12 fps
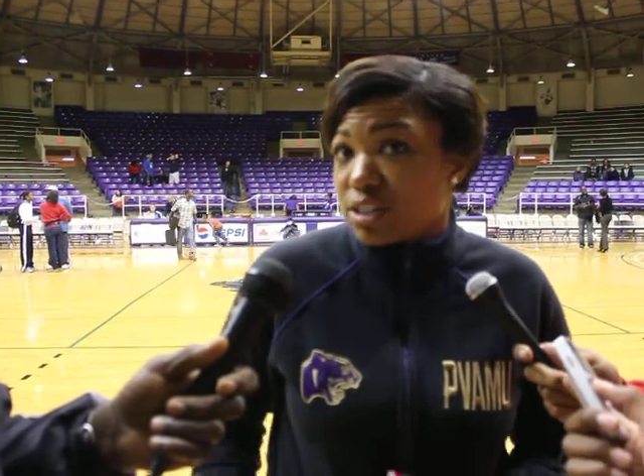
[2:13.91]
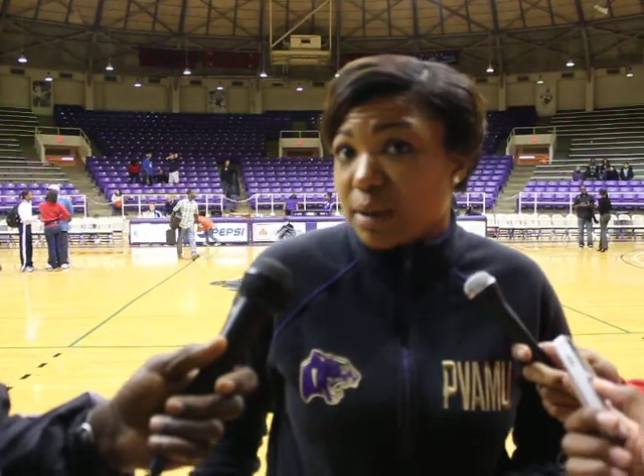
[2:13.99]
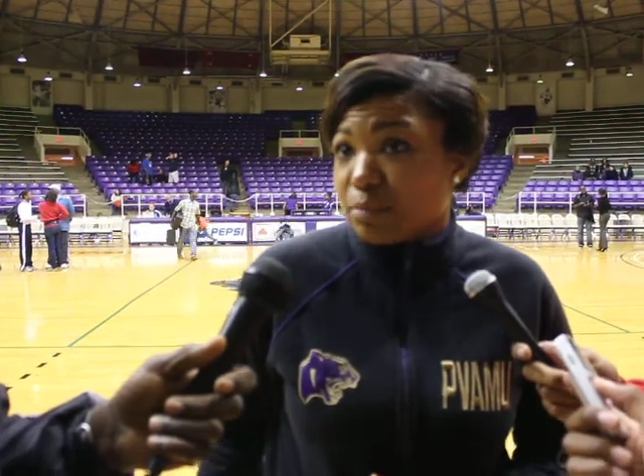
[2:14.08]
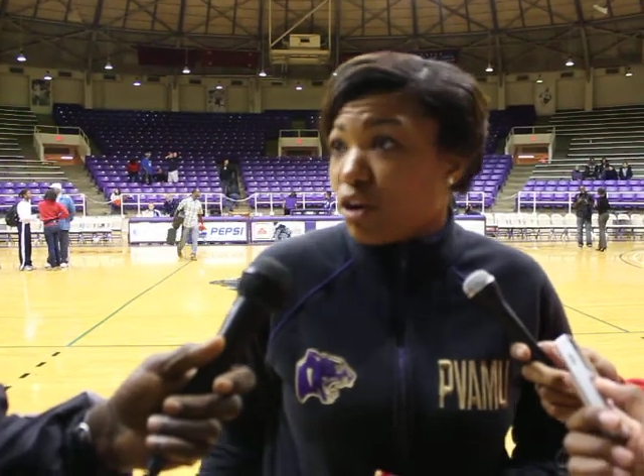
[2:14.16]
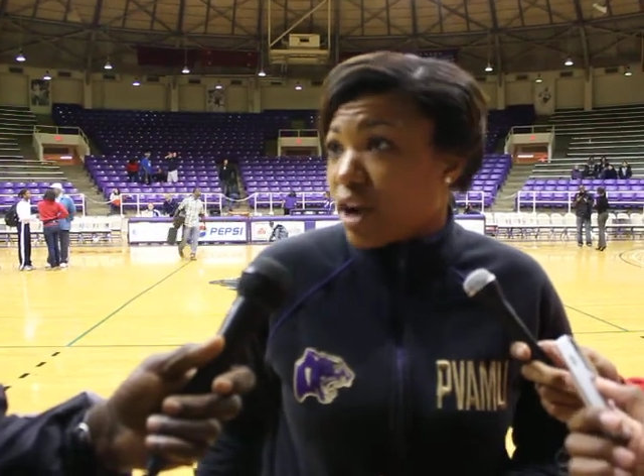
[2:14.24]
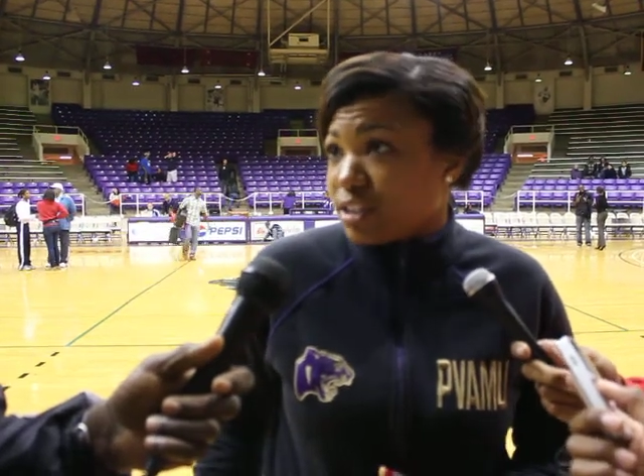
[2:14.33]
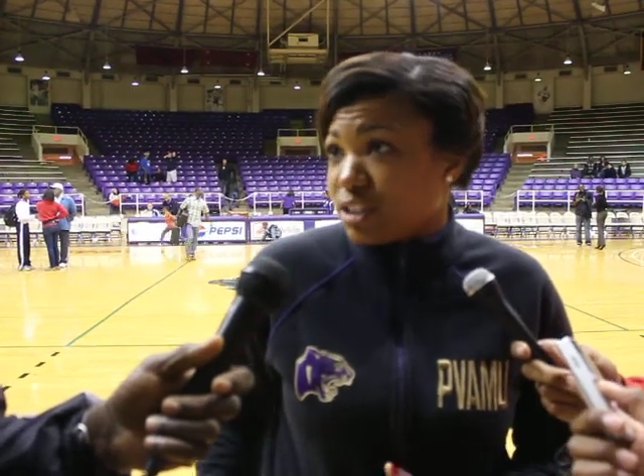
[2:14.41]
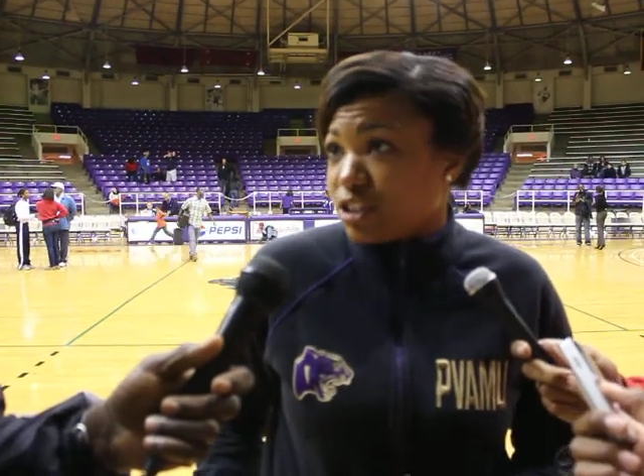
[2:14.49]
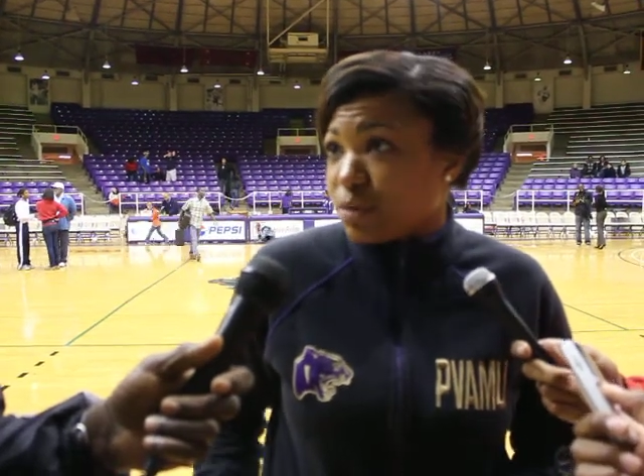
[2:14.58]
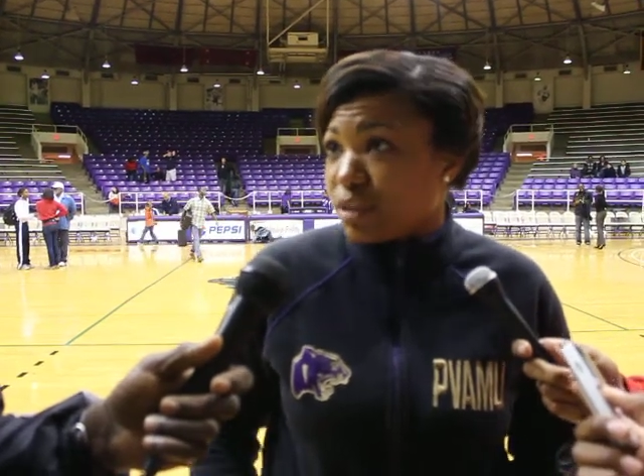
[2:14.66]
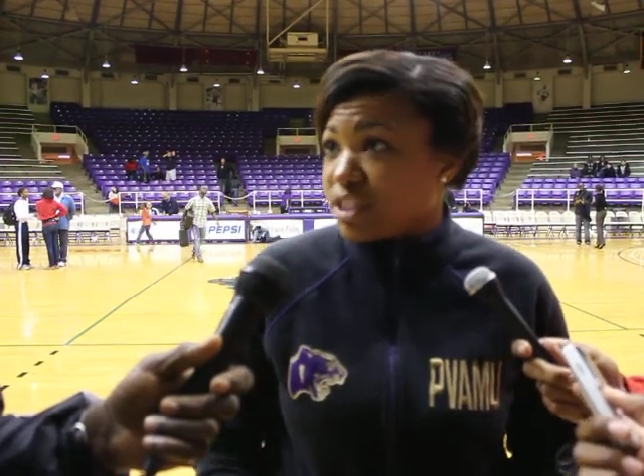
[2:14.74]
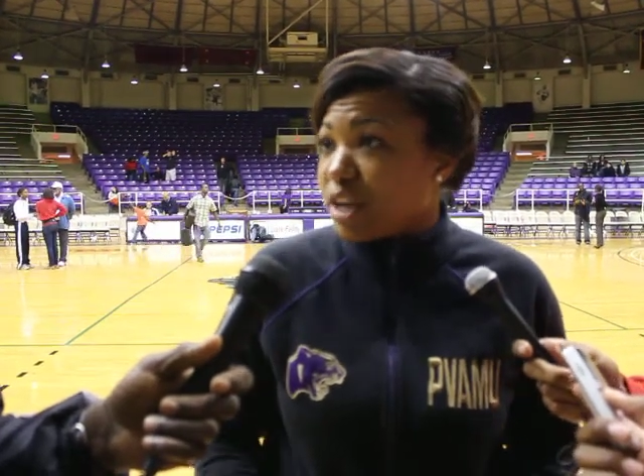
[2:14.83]
stop crashing
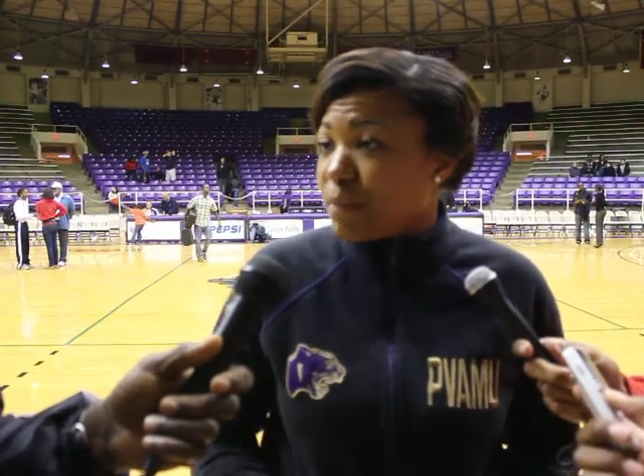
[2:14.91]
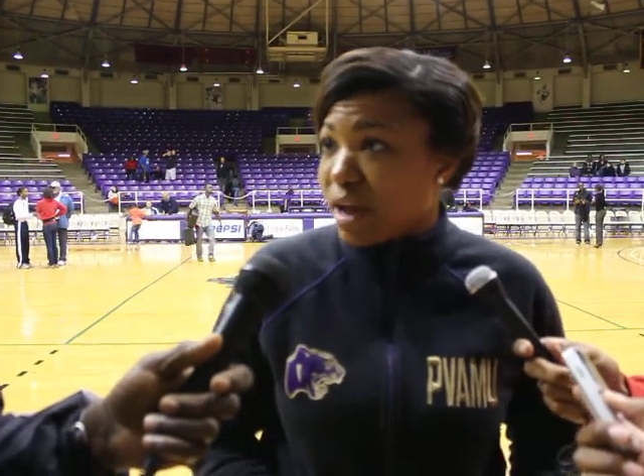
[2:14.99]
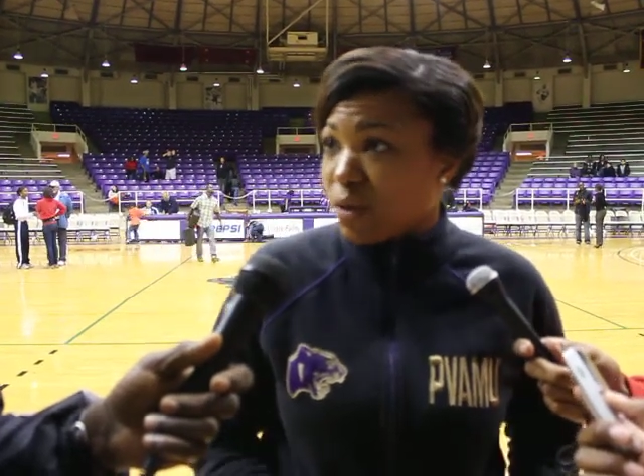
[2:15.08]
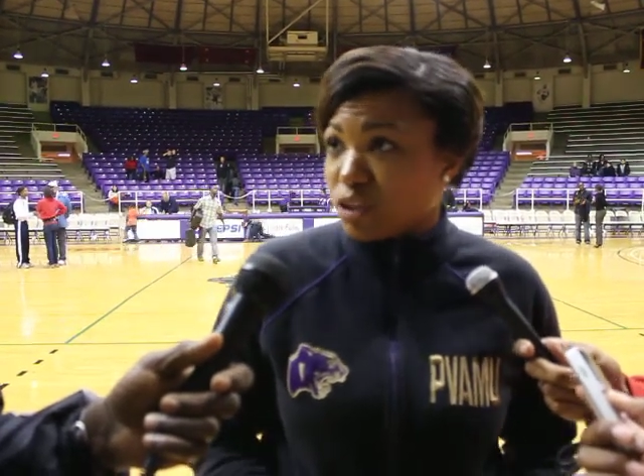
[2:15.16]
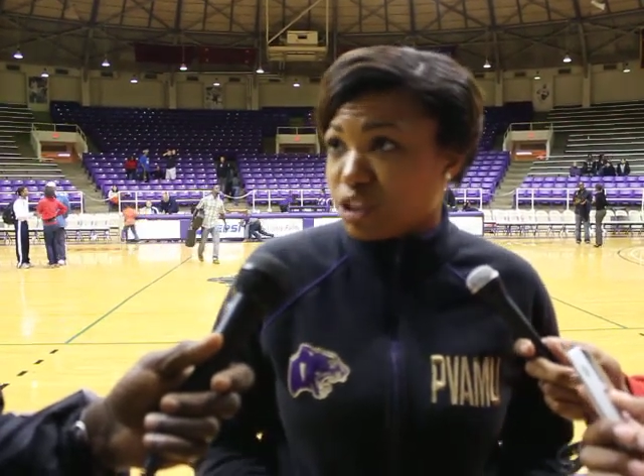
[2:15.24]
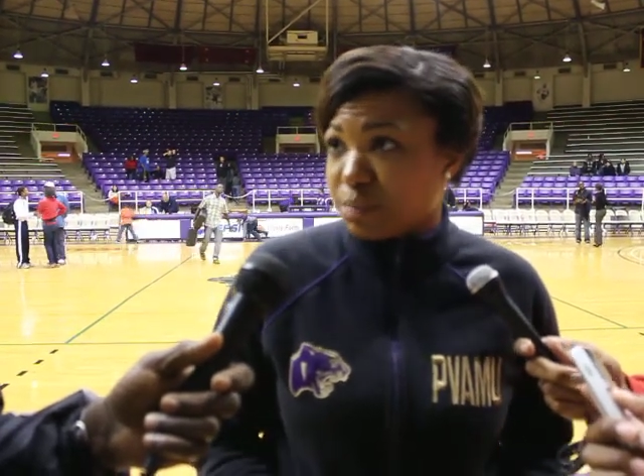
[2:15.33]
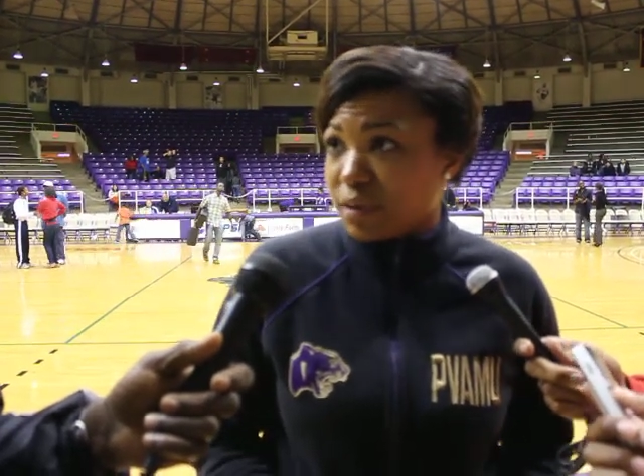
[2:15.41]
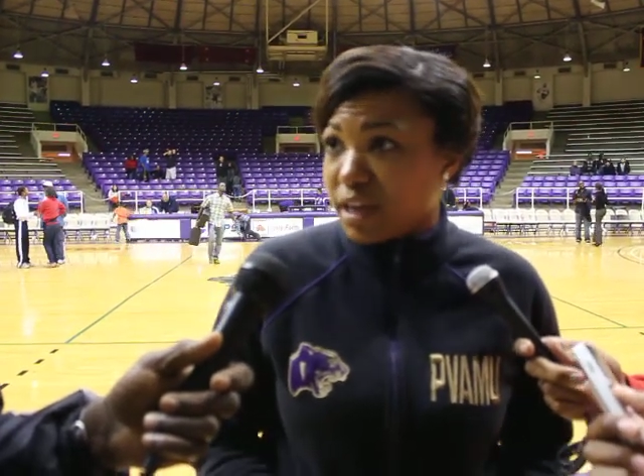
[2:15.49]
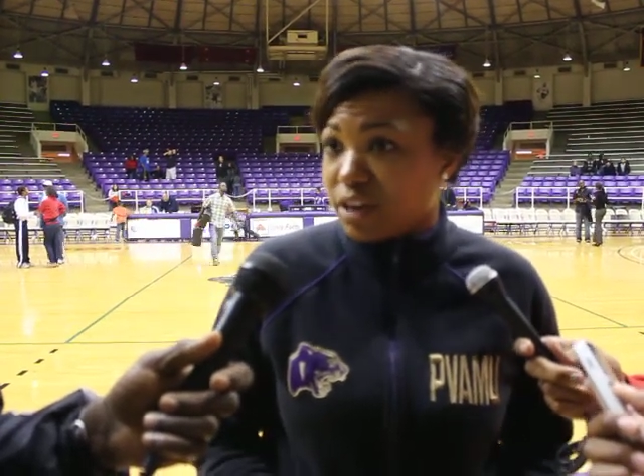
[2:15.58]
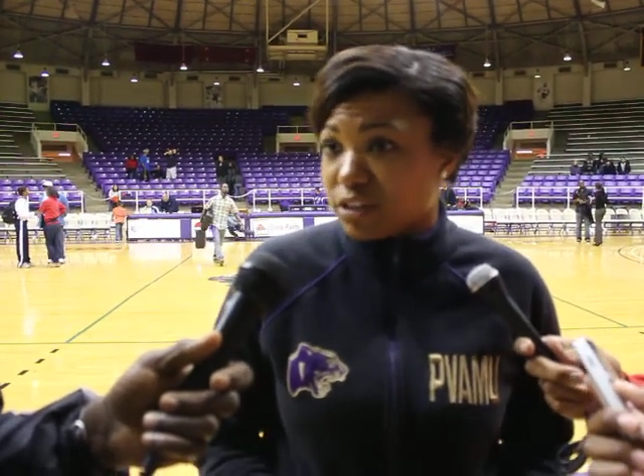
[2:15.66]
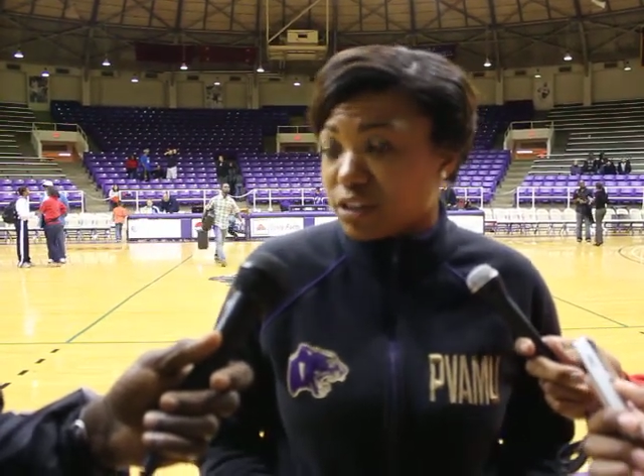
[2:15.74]
so much. Get back with your player.